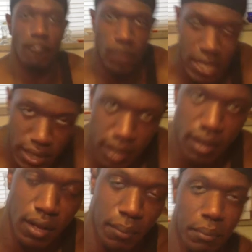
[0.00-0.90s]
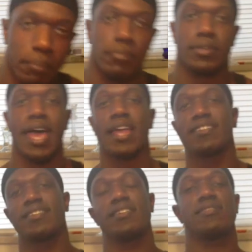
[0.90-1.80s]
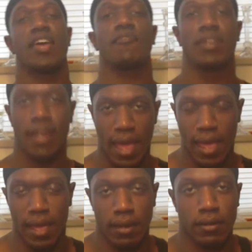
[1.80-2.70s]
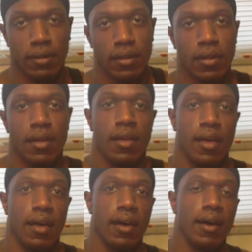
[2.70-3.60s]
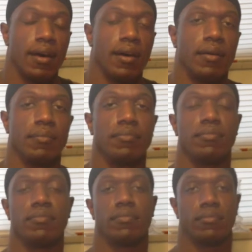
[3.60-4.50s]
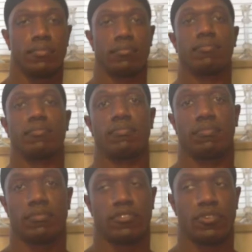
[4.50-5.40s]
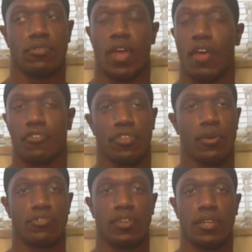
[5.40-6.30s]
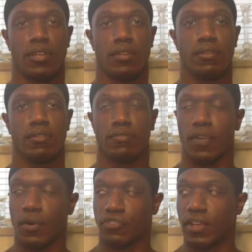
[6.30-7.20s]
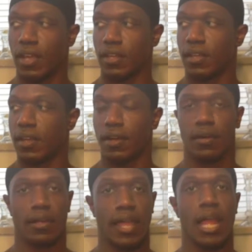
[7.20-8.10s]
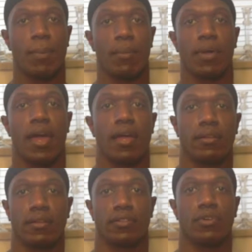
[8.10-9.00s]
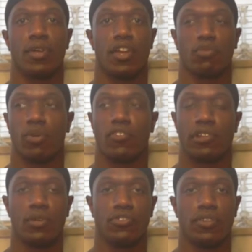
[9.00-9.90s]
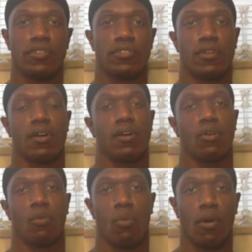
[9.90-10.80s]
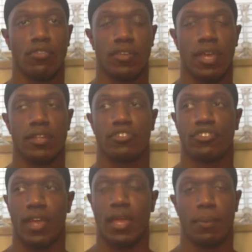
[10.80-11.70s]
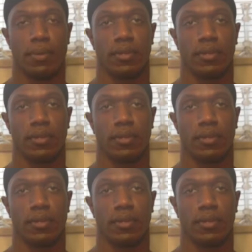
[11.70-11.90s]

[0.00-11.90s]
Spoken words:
the Phenom, 1979, 2013, first day of the year. A lot of people got New Year's resolutions, wanting to get in shape.